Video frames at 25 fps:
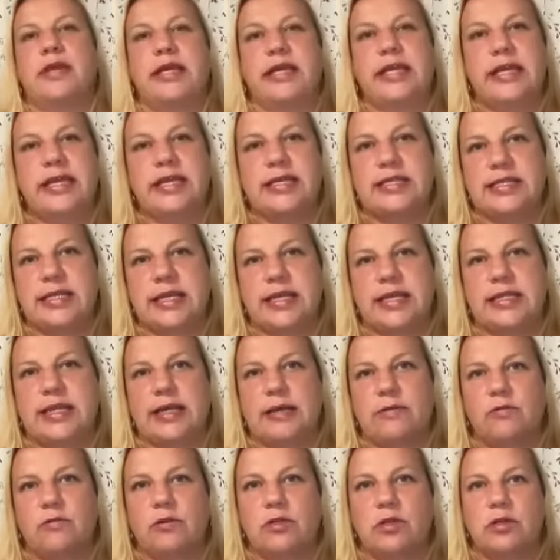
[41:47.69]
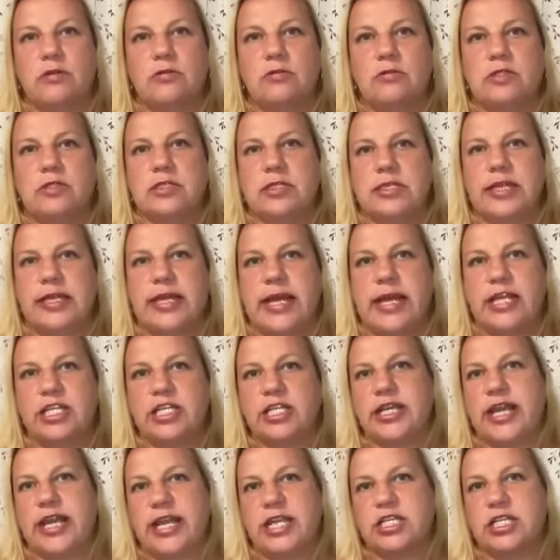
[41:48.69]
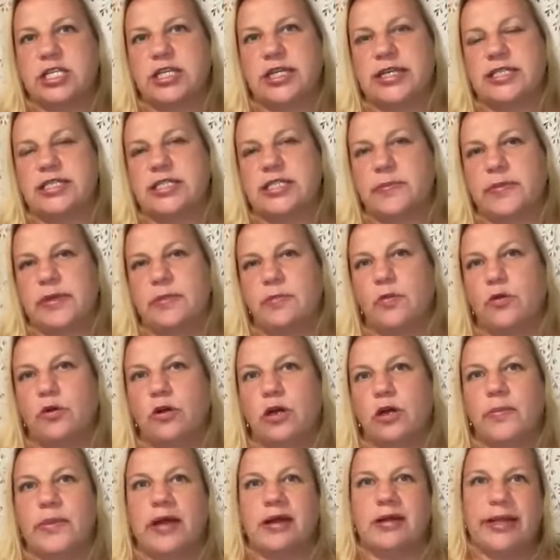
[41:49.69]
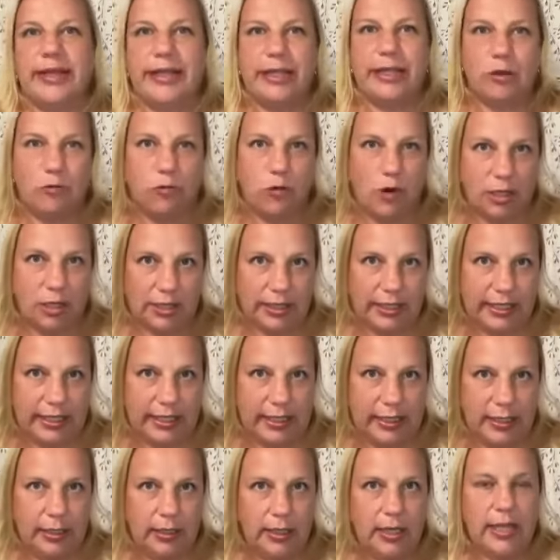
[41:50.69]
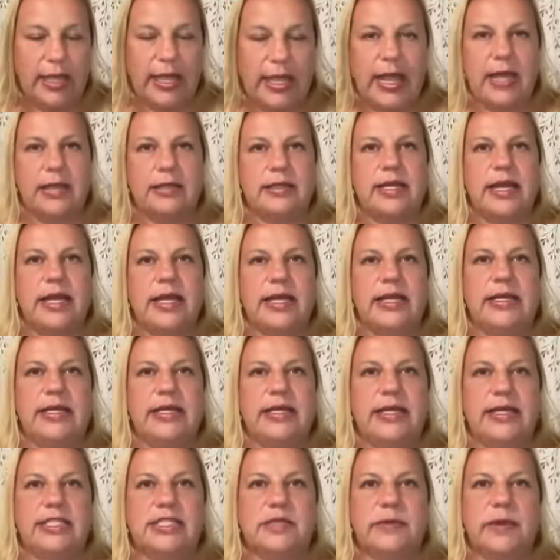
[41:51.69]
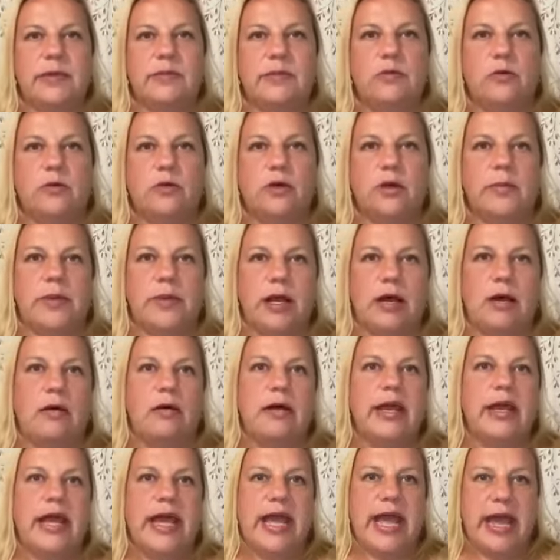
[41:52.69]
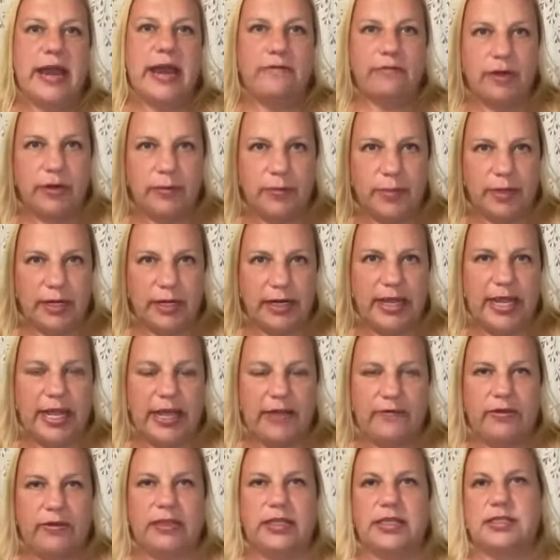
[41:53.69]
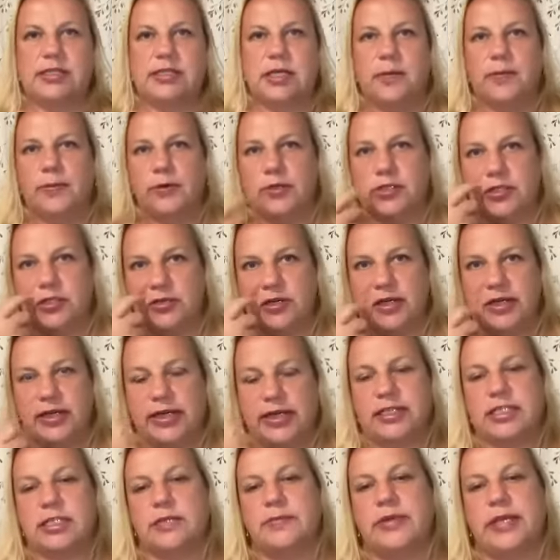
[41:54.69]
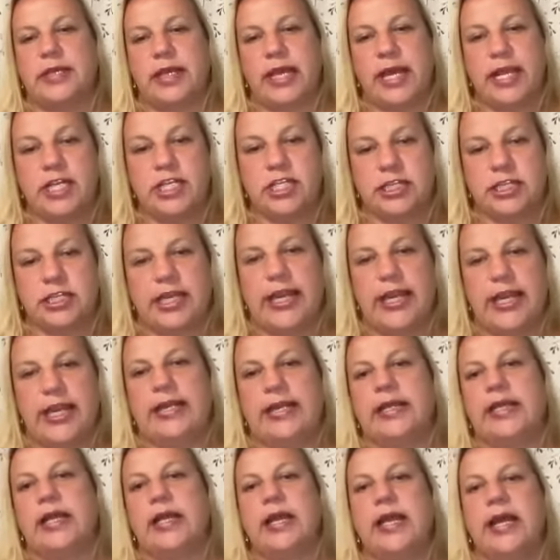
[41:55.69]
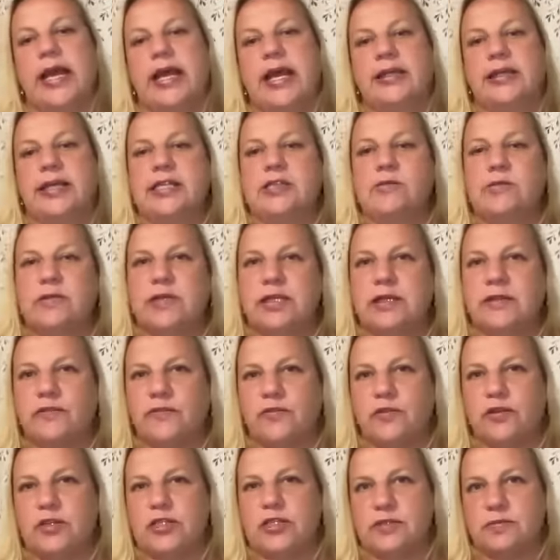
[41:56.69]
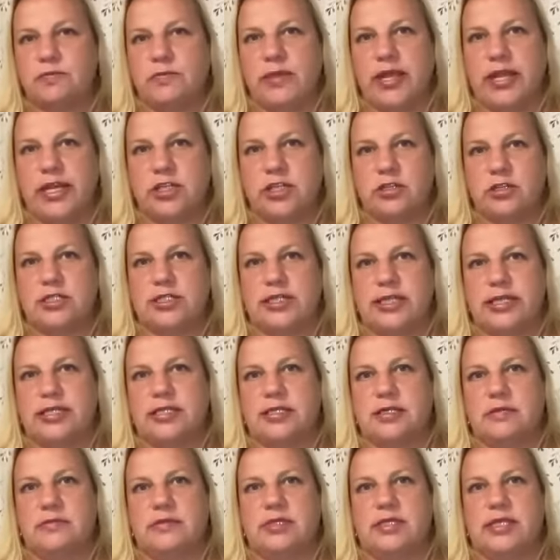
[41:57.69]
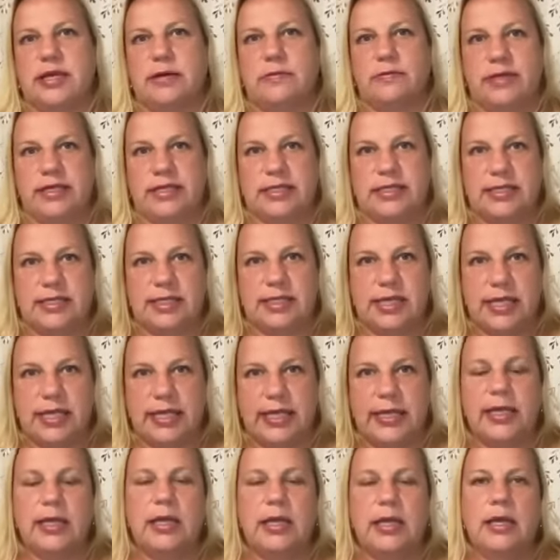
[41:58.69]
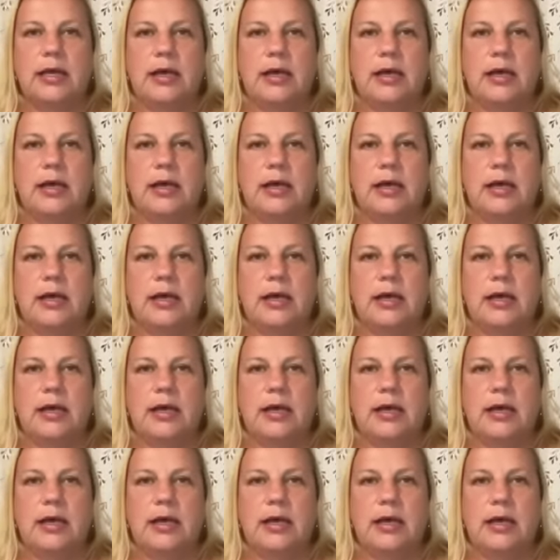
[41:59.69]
He said that, well, no, education needs to be more about equality, and that it needs to be more about everybody having this opportunity to be educated. And that's one of the first major schisms that we see.